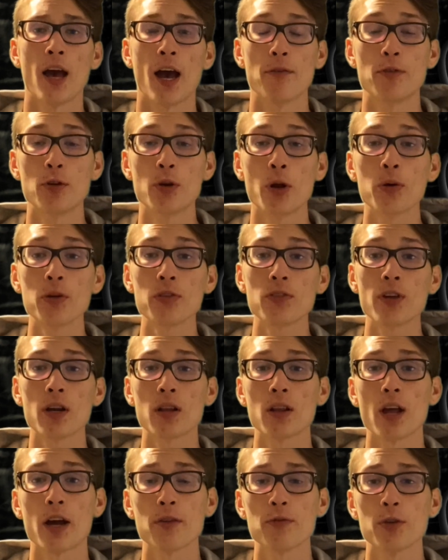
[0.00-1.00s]
Have you noticed that
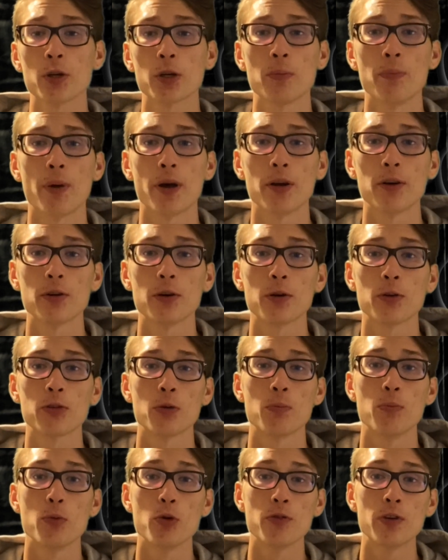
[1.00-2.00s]
a lot of your
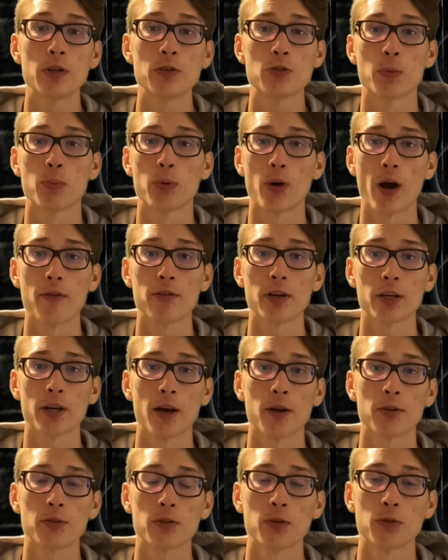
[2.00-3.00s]
competitors are moving to private
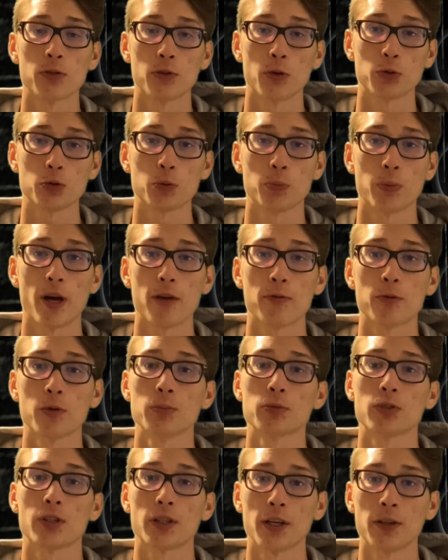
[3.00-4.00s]
accounts on social
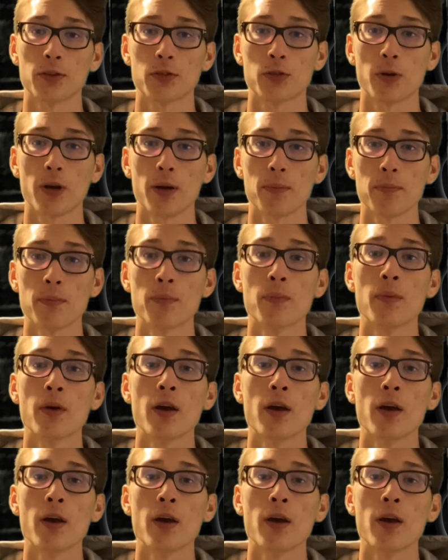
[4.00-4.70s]
platforms like Instagram?